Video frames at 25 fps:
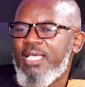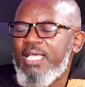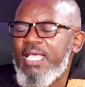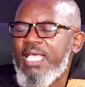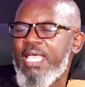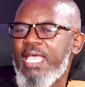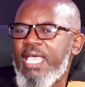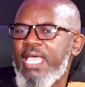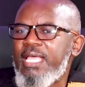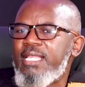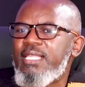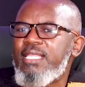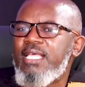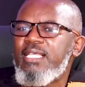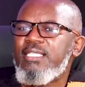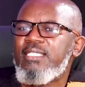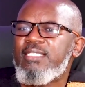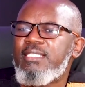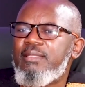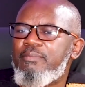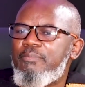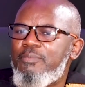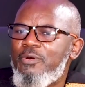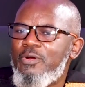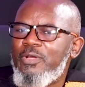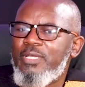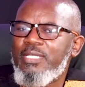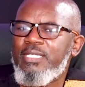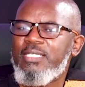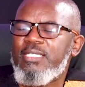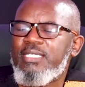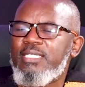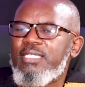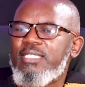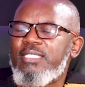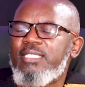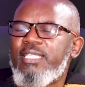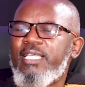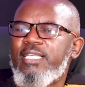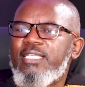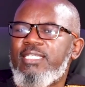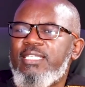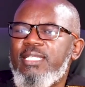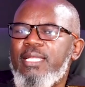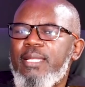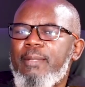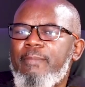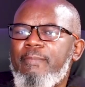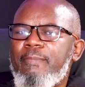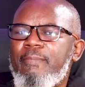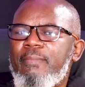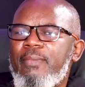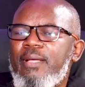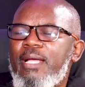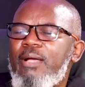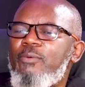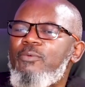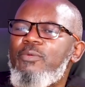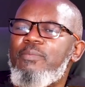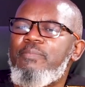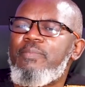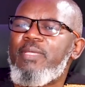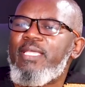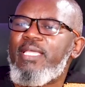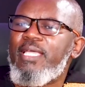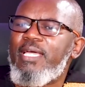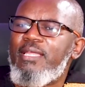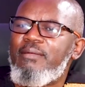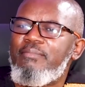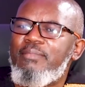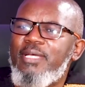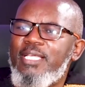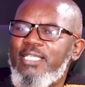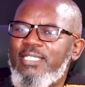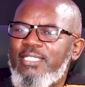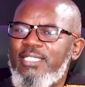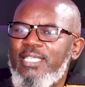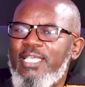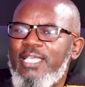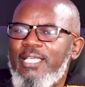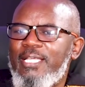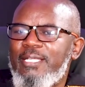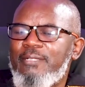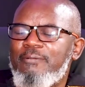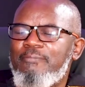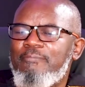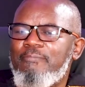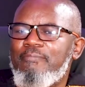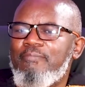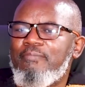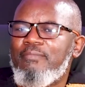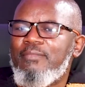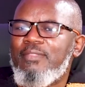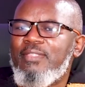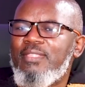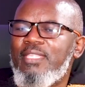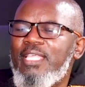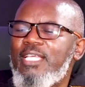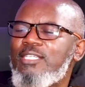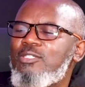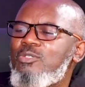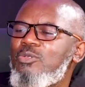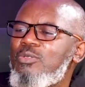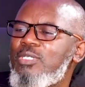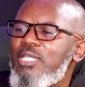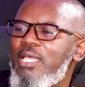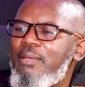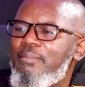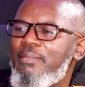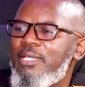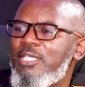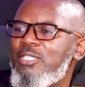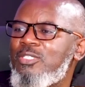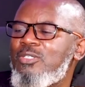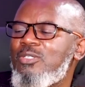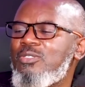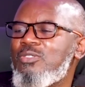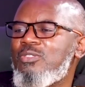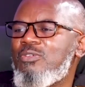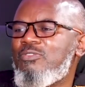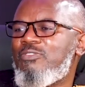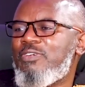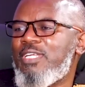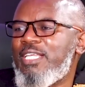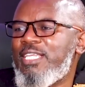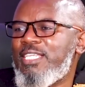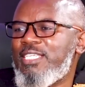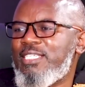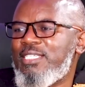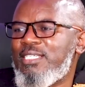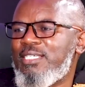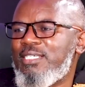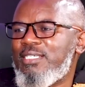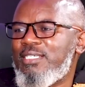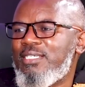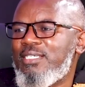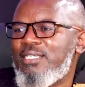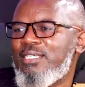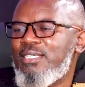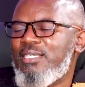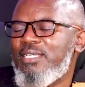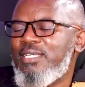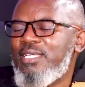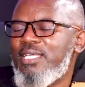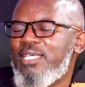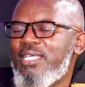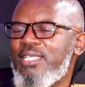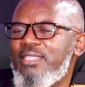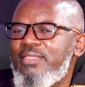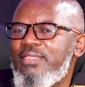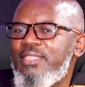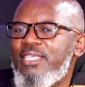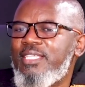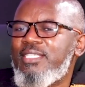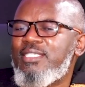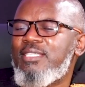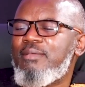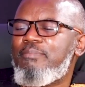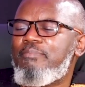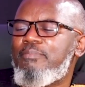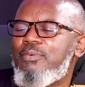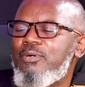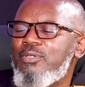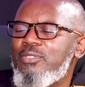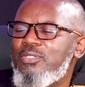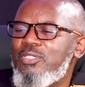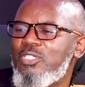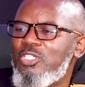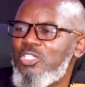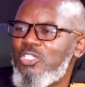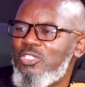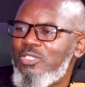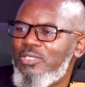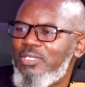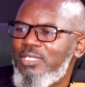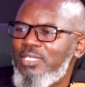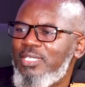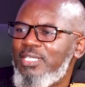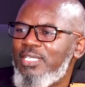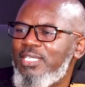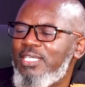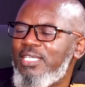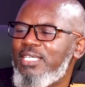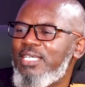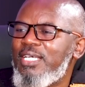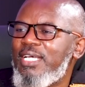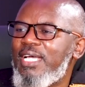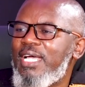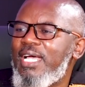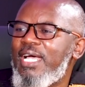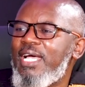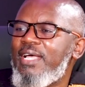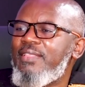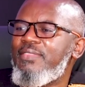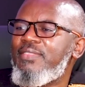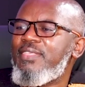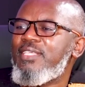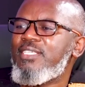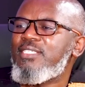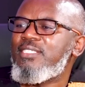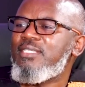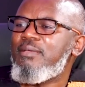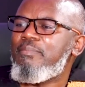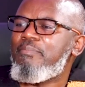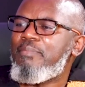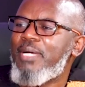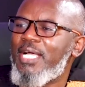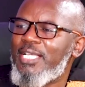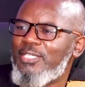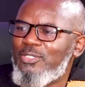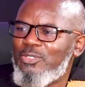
And that's the point, is that we began by saying there are two dimensions of a leader. There's the position and there's the person.